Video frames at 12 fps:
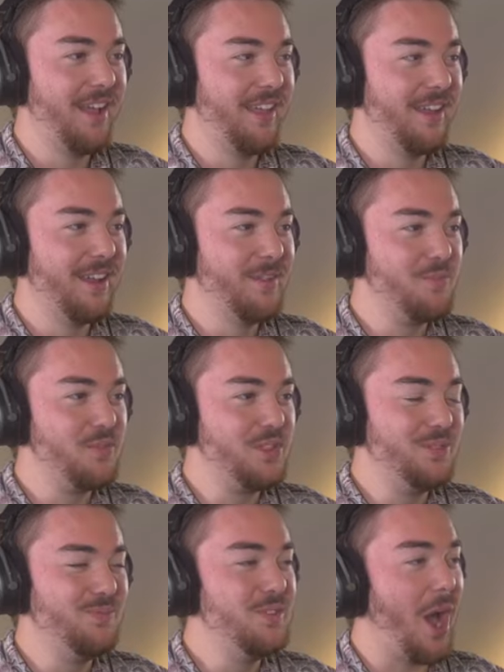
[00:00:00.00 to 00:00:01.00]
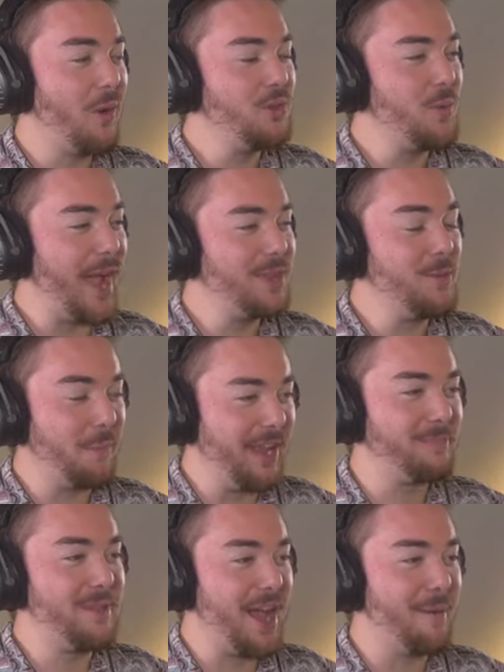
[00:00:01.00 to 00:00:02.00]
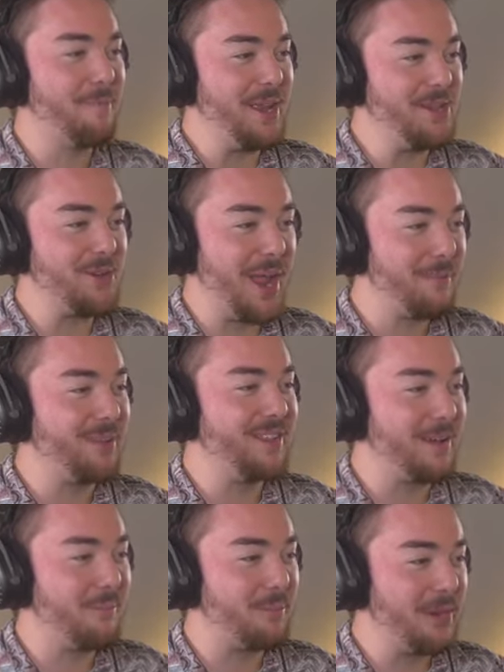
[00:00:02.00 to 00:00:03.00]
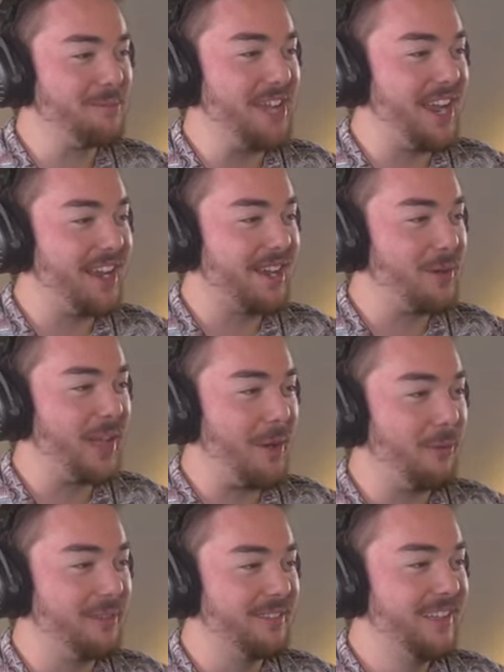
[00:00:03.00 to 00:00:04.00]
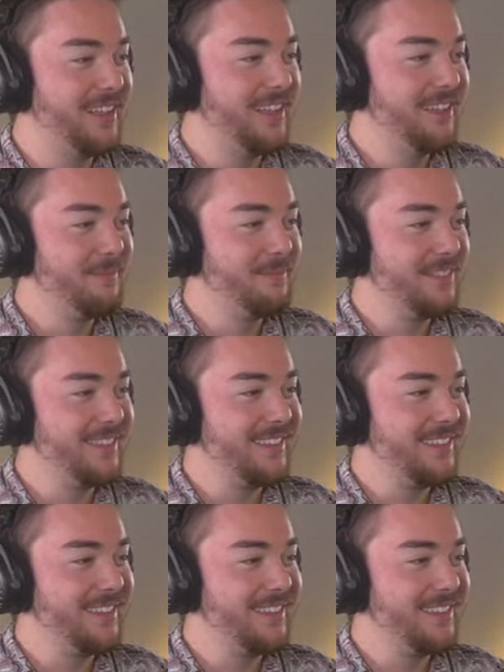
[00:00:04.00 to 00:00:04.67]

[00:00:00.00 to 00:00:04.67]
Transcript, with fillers: Saved your life. You picked me up and you're able to bring me here. Okay, well... Yep.